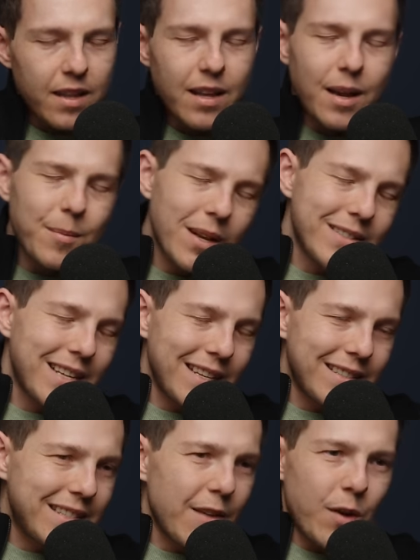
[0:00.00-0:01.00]
I'm not
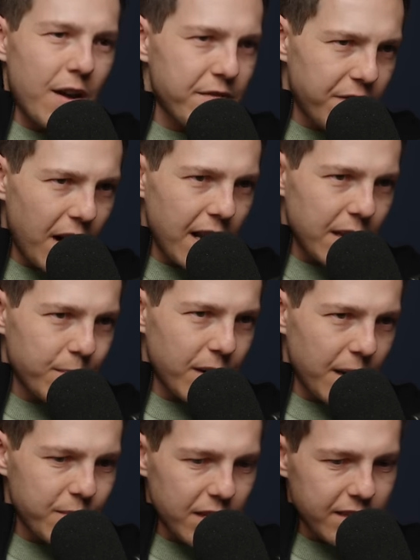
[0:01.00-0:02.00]
saying never have fun,
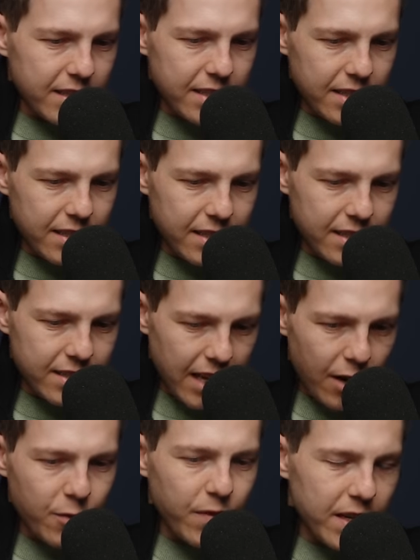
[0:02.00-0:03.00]
but I'm saying
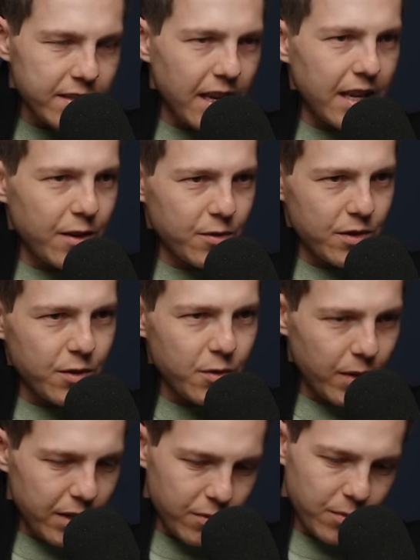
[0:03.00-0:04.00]
sacrifice 10 years in your
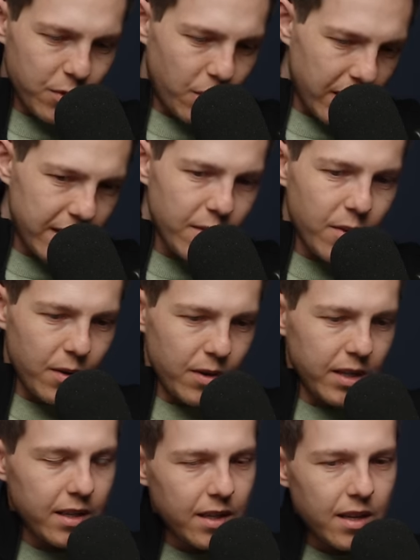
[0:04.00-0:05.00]
20s, from 20 to
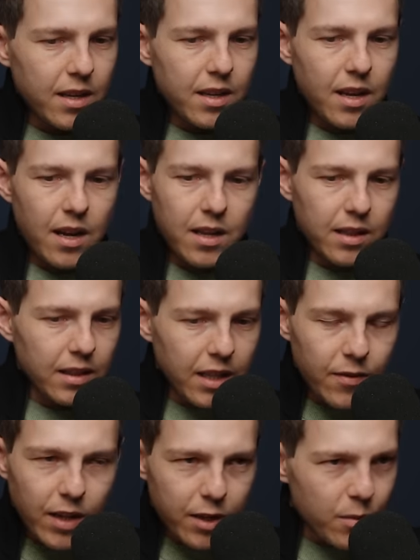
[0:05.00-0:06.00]
30.
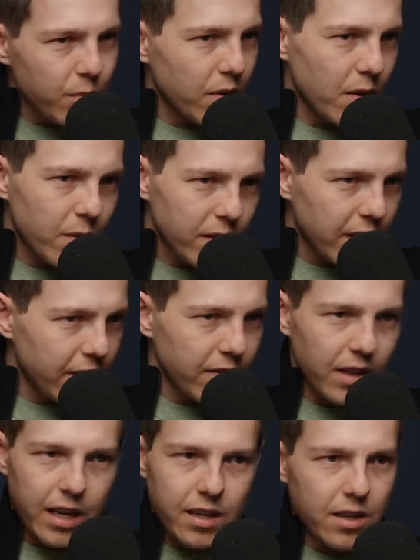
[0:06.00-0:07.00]
Live like you're broke,
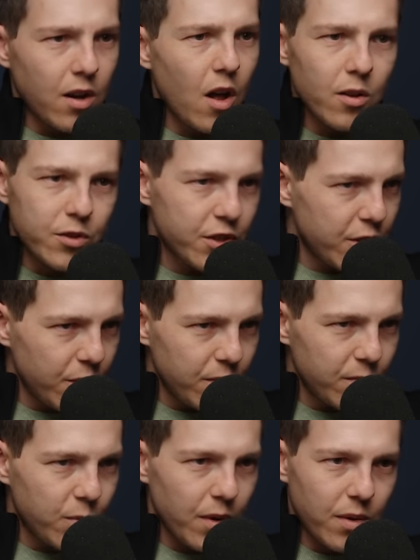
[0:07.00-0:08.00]
live like a college
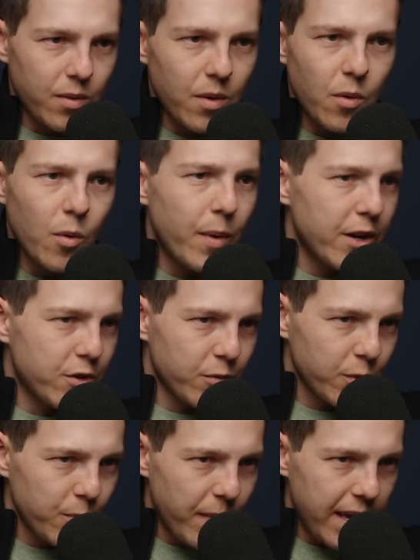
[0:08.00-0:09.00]
student with a whole bunch
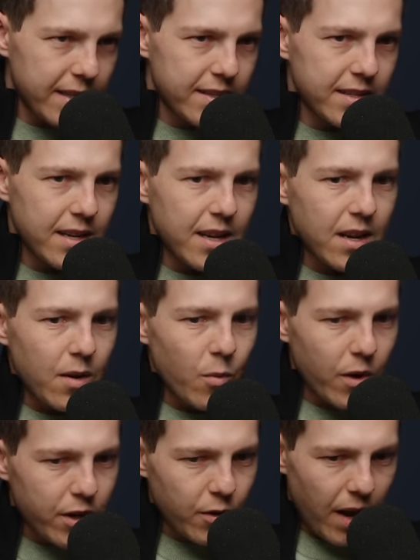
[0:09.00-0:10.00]
of roommates,
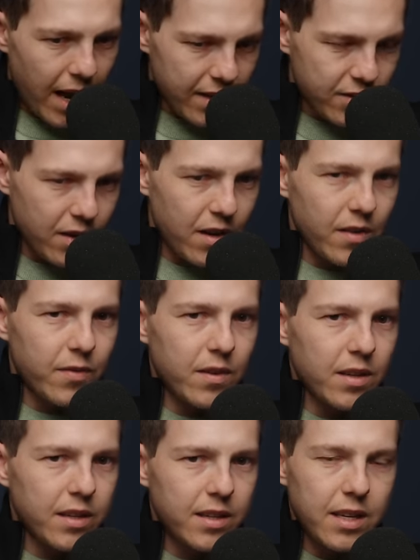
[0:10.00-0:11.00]
work your ass off,
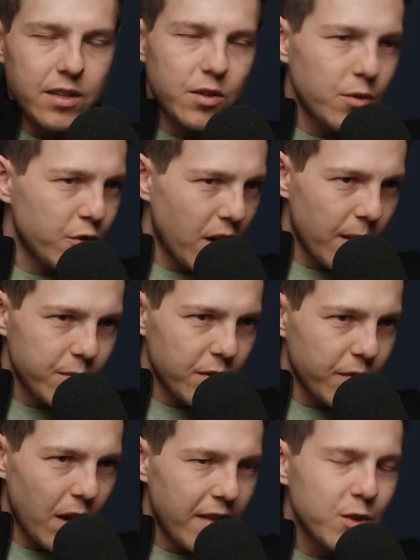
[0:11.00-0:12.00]
get two jobs
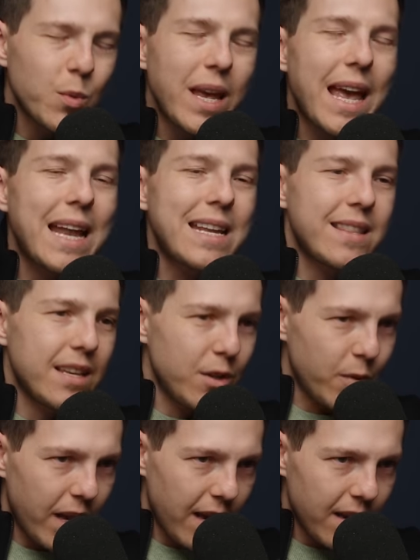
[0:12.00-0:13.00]
if you had, do anything
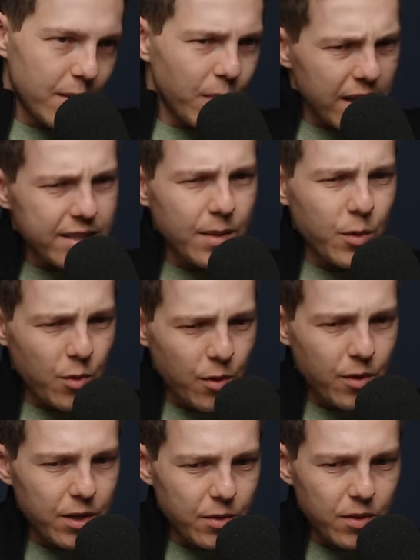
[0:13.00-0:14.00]
you can. And by the time you're
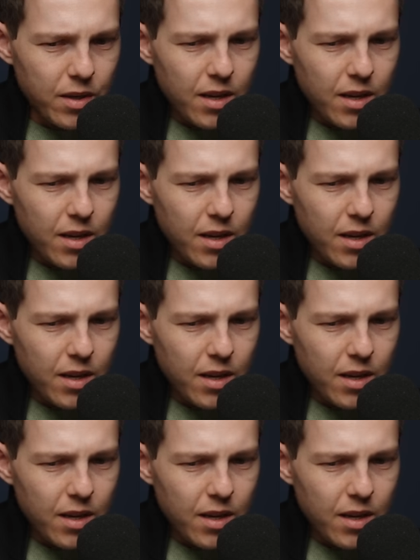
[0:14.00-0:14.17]
30,